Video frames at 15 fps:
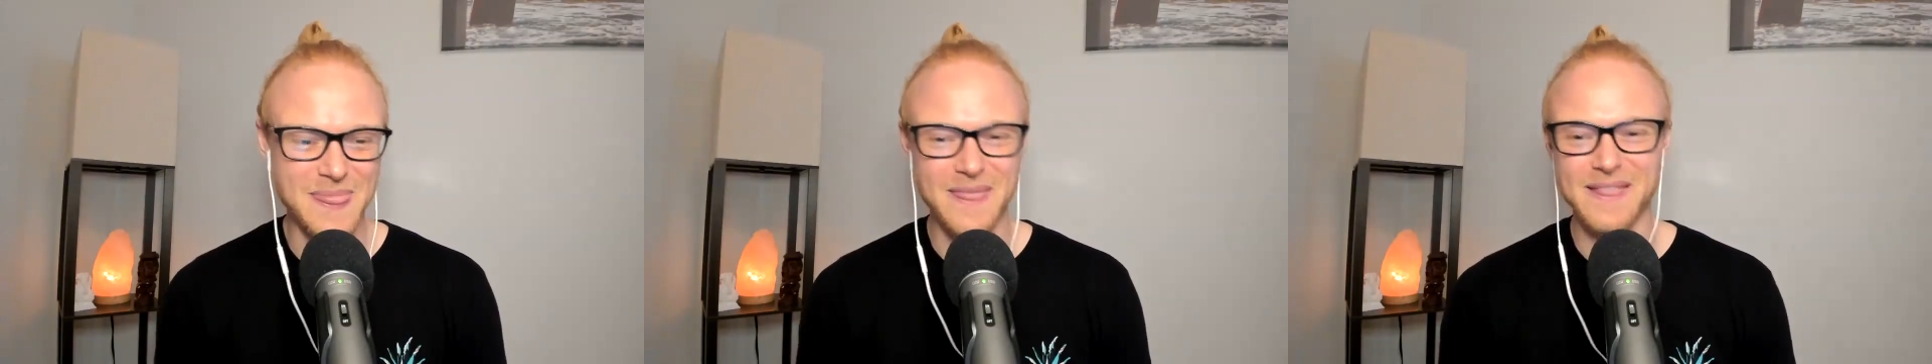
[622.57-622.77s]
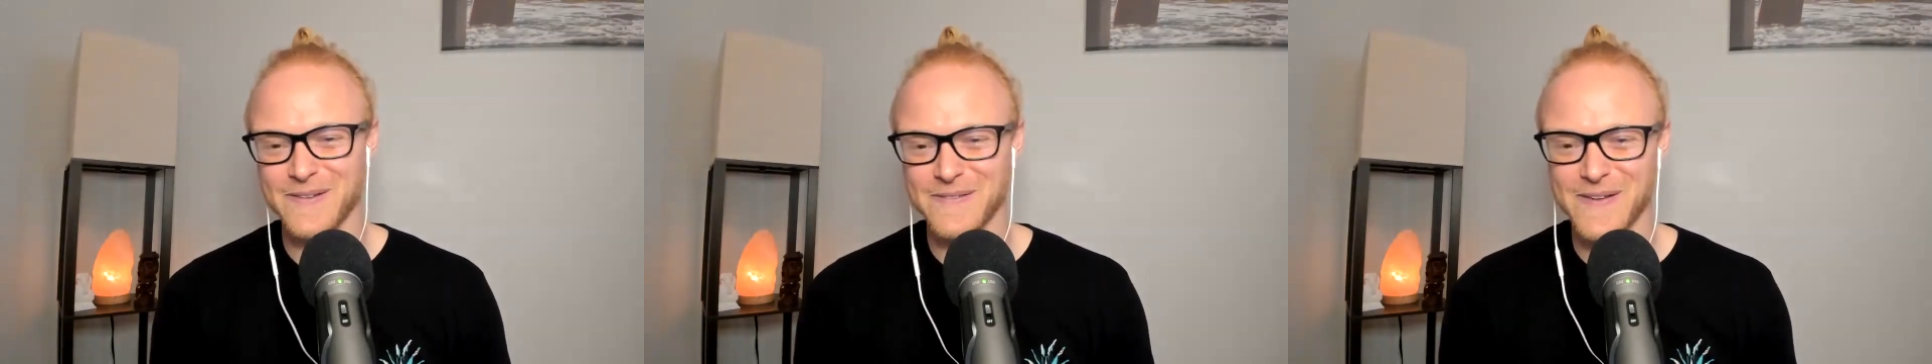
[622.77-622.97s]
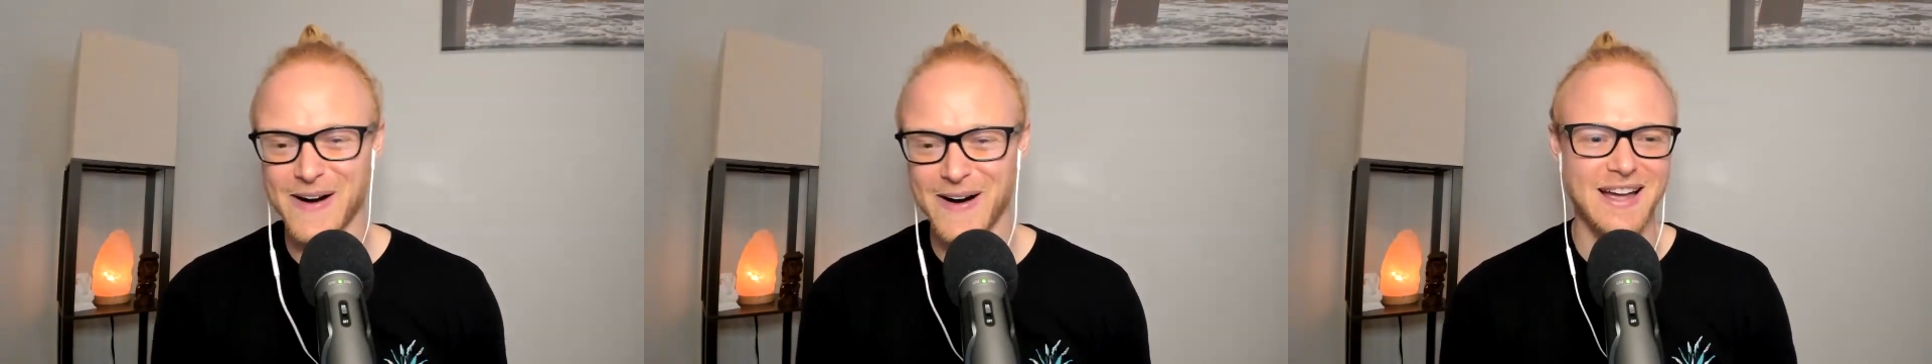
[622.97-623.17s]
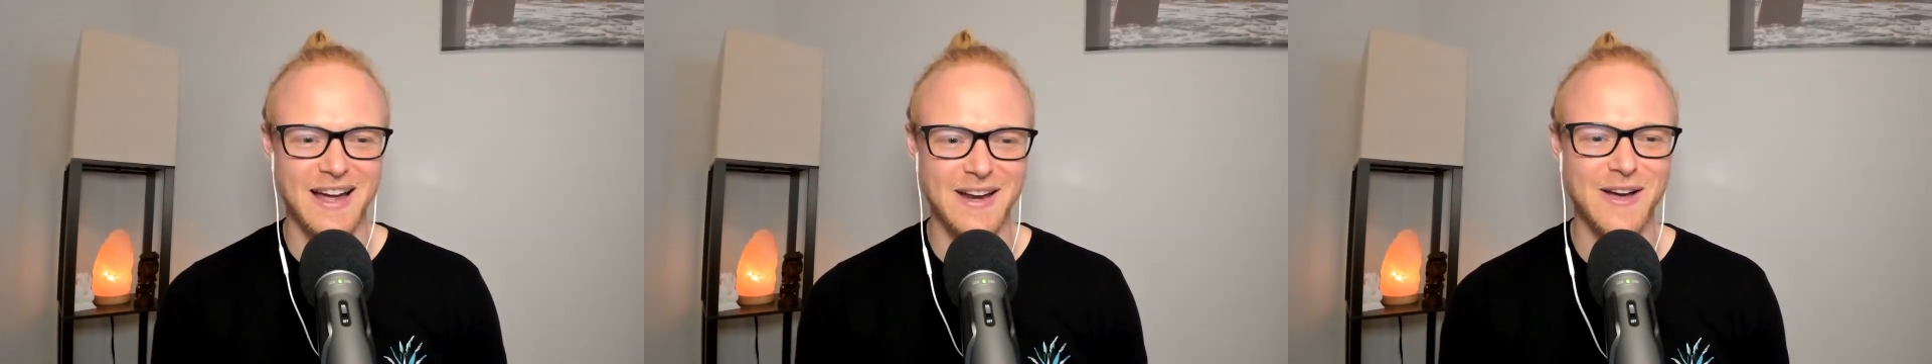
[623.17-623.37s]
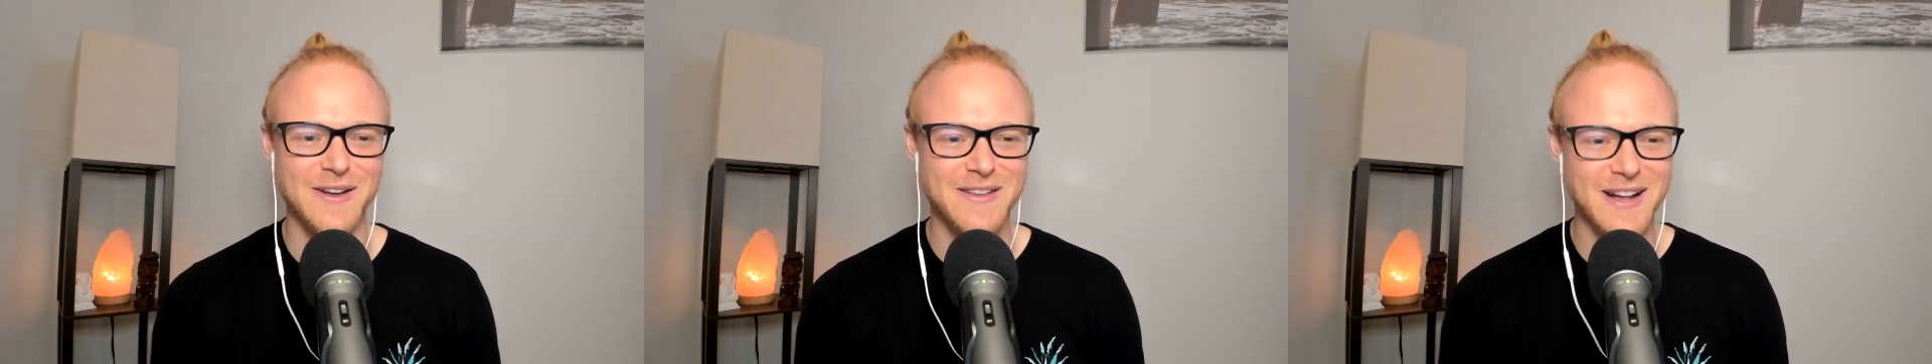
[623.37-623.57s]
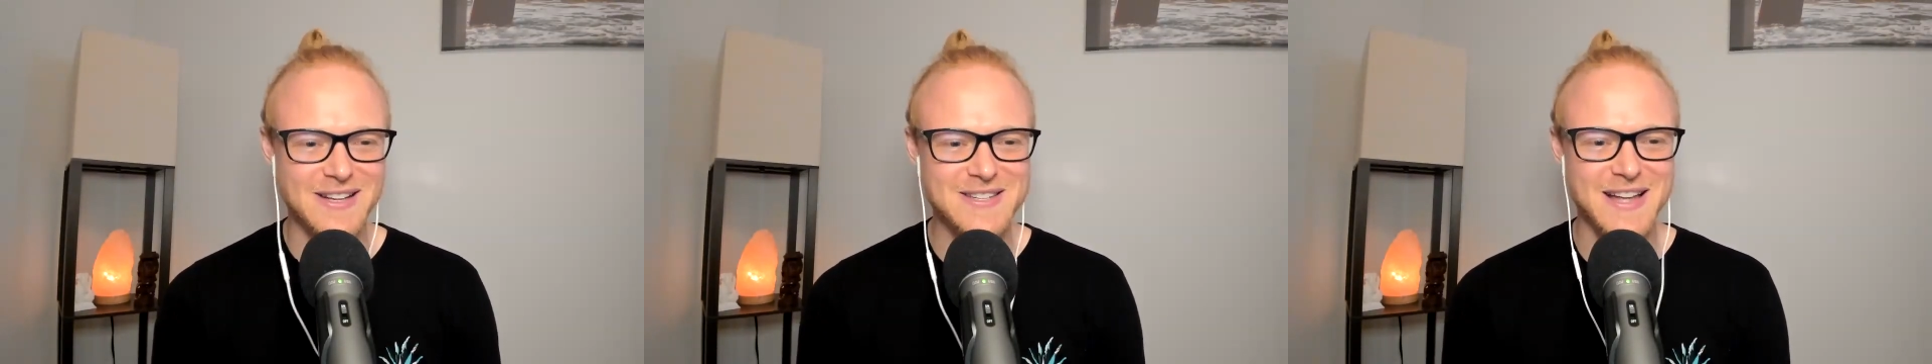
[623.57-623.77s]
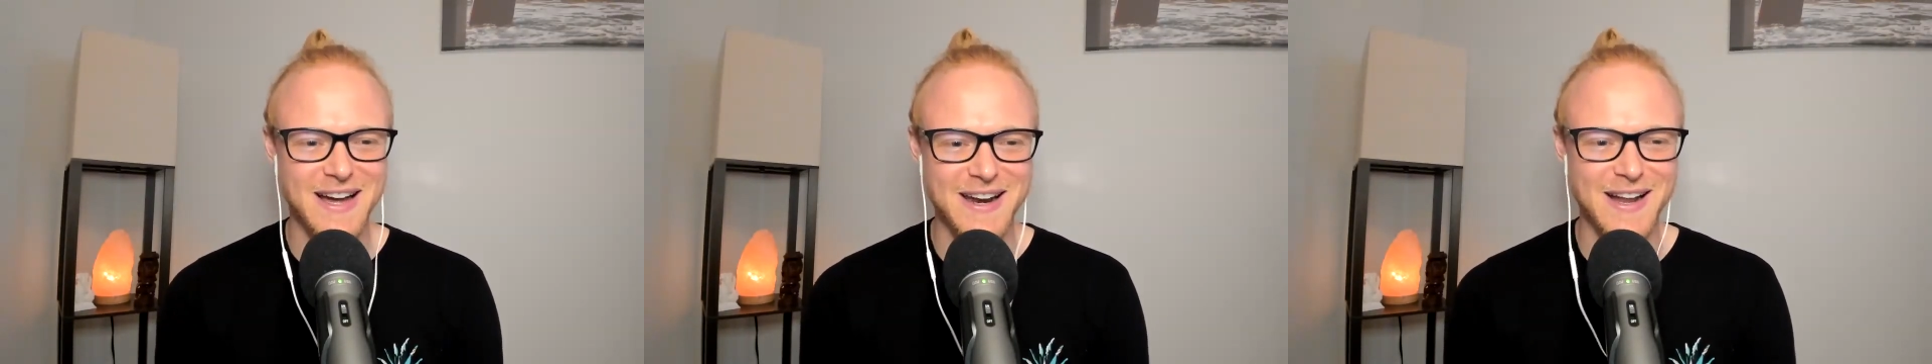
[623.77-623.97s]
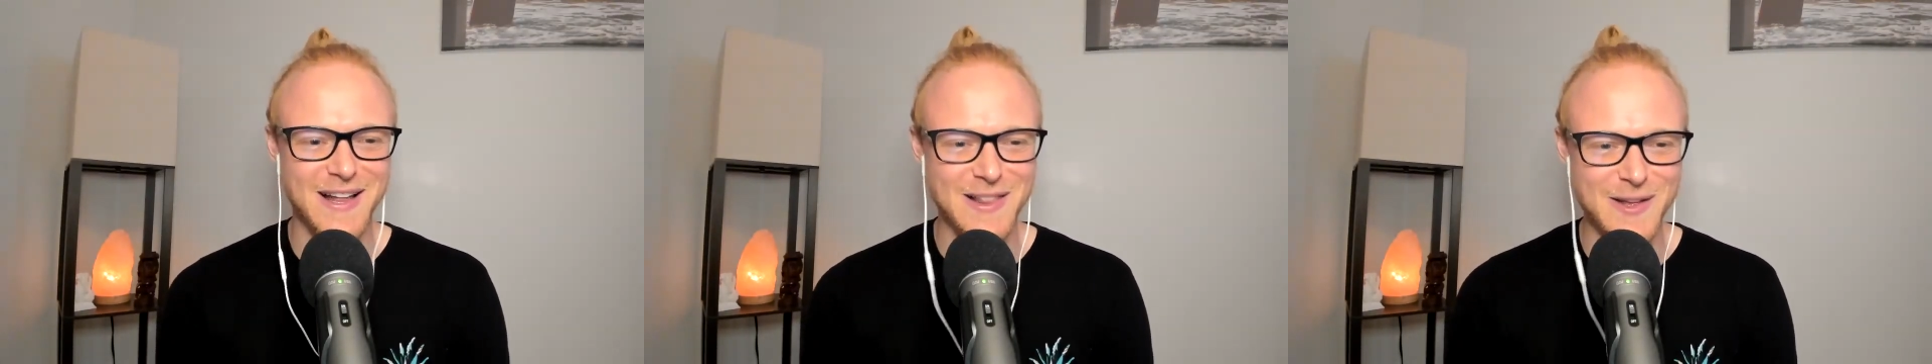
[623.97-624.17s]
Well, I know you touched
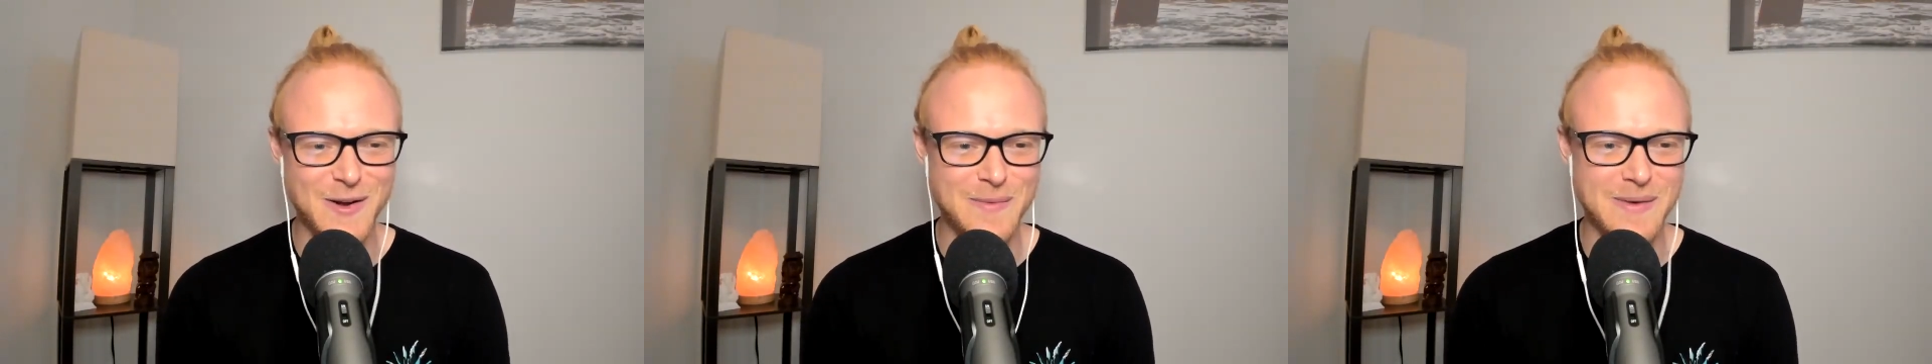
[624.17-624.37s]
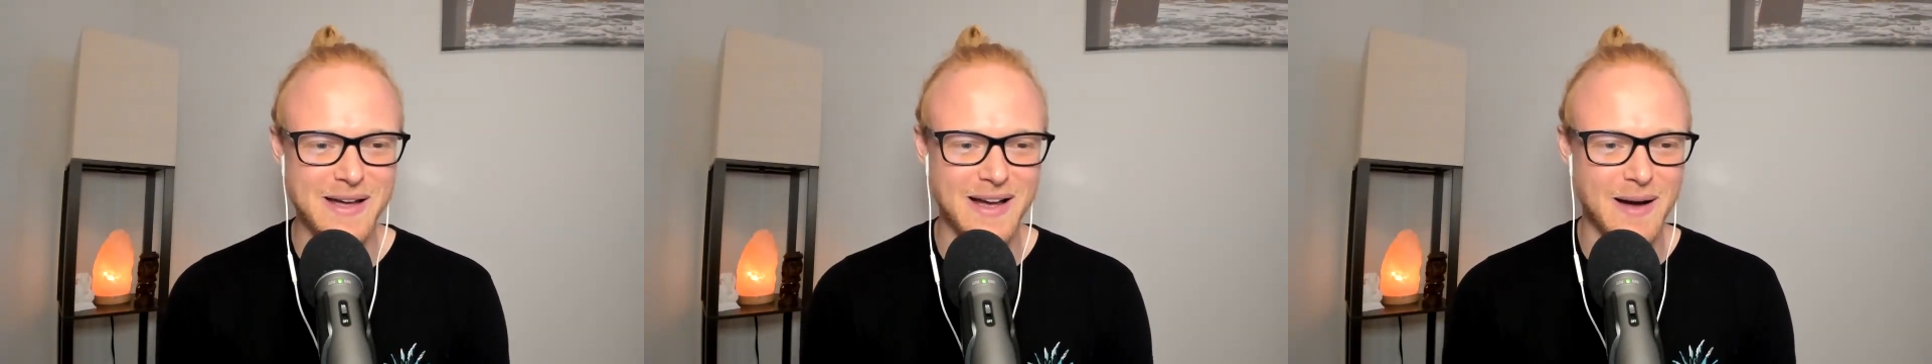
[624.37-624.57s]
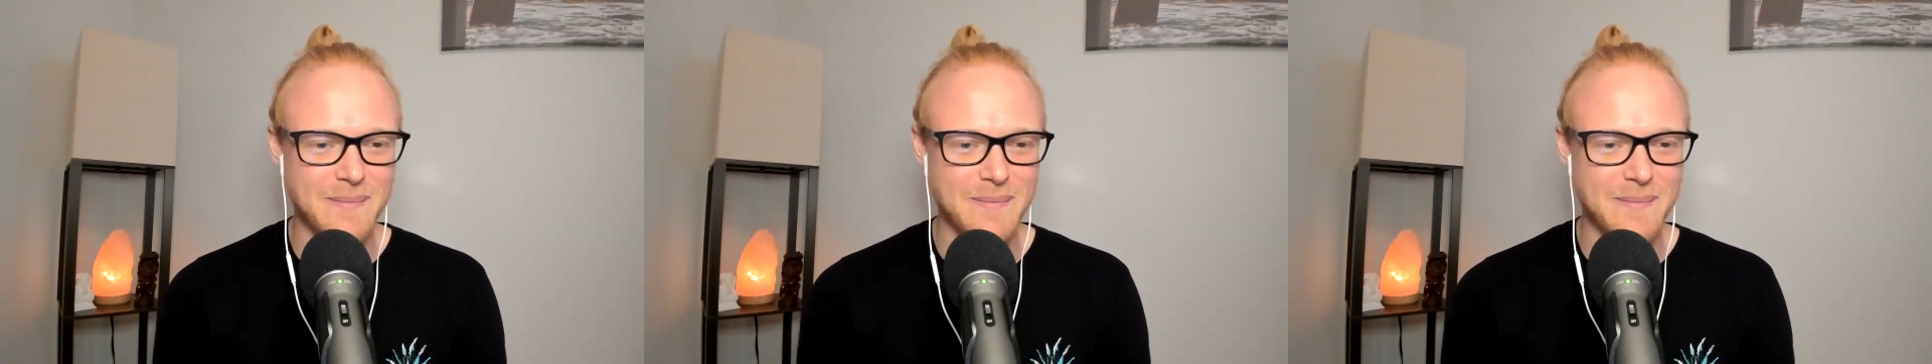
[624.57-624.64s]
on a little bit